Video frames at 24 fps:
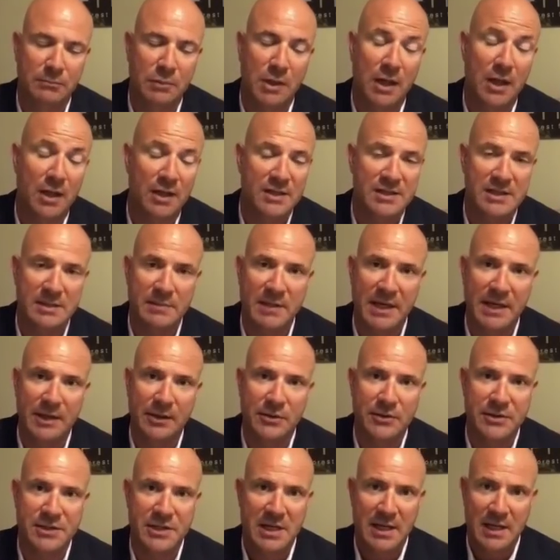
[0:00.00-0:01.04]

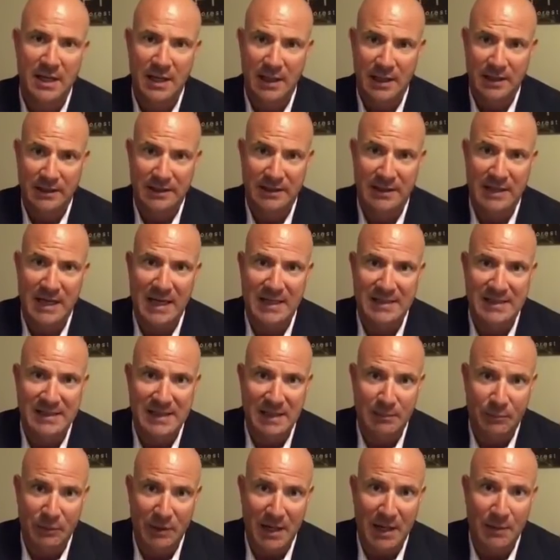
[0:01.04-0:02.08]
policymakers did not
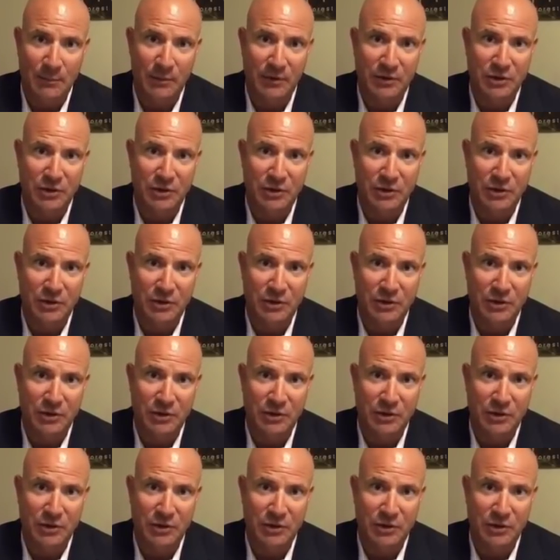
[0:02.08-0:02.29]
see a problem